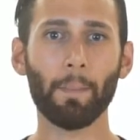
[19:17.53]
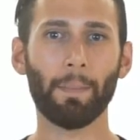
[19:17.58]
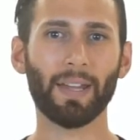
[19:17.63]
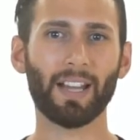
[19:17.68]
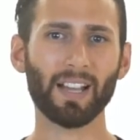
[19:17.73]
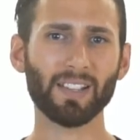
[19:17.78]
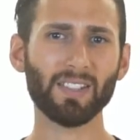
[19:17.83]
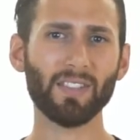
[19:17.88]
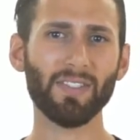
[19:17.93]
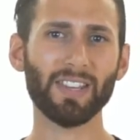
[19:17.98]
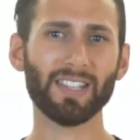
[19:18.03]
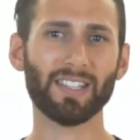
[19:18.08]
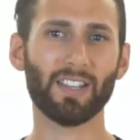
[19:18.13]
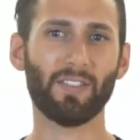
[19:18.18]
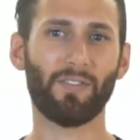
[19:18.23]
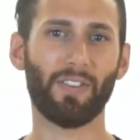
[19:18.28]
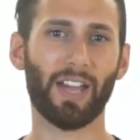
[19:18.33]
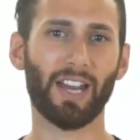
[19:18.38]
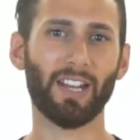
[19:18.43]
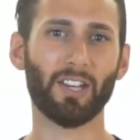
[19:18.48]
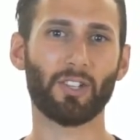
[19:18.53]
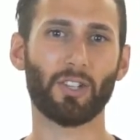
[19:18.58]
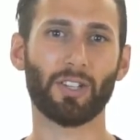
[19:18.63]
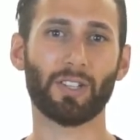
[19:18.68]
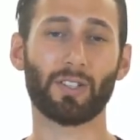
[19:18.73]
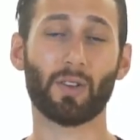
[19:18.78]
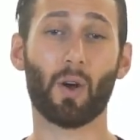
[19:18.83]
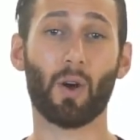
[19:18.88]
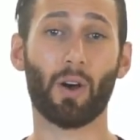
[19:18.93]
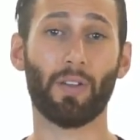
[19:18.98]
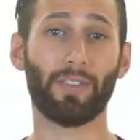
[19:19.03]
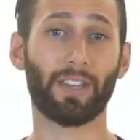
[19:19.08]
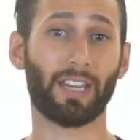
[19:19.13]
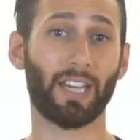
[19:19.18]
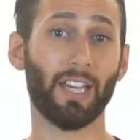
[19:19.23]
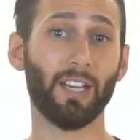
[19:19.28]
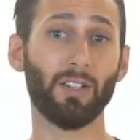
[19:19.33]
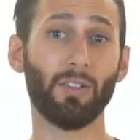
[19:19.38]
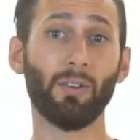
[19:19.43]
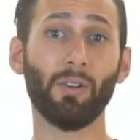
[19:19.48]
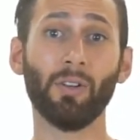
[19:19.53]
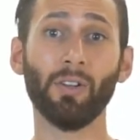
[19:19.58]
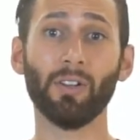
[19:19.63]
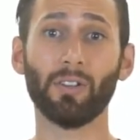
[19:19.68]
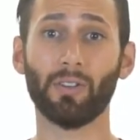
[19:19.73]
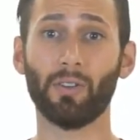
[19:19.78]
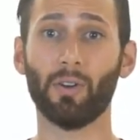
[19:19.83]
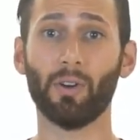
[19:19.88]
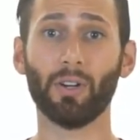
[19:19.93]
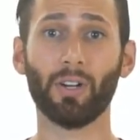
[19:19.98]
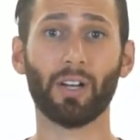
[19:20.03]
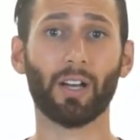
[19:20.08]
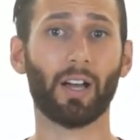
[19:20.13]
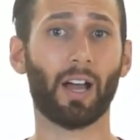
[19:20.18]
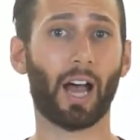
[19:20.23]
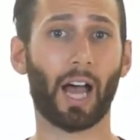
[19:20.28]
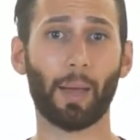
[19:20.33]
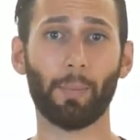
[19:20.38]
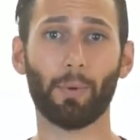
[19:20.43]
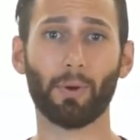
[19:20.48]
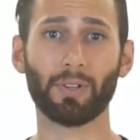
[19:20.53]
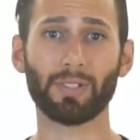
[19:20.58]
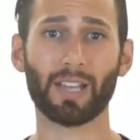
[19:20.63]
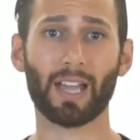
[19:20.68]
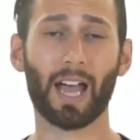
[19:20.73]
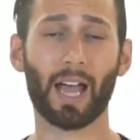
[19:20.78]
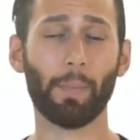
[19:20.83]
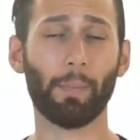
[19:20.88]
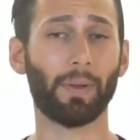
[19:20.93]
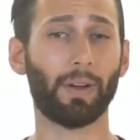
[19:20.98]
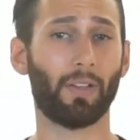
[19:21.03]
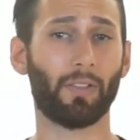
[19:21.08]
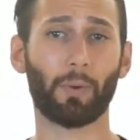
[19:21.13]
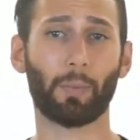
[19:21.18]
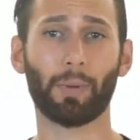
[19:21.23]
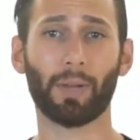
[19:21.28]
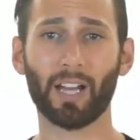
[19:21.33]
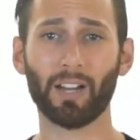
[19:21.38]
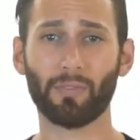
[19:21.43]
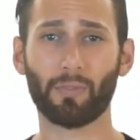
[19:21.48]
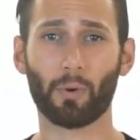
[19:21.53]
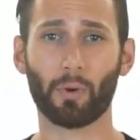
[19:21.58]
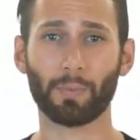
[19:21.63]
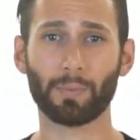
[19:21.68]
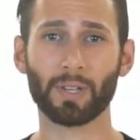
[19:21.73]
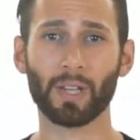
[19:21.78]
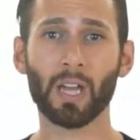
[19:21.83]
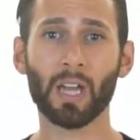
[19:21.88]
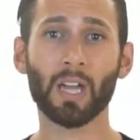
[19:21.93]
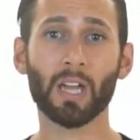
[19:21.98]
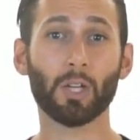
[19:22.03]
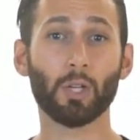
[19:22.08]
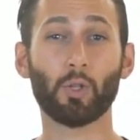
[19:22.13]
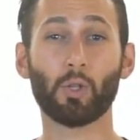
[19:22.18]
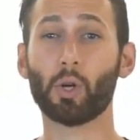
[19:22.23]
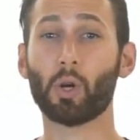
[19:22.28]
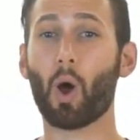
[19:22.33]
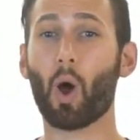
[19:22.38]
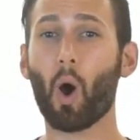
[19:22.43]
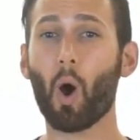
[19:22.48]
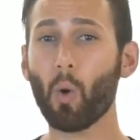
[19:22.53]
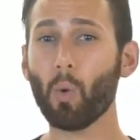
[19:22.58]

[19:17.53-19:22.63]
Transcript: Because of these advantages on the Kindle, Nook, iBooks app, and other platforms, you should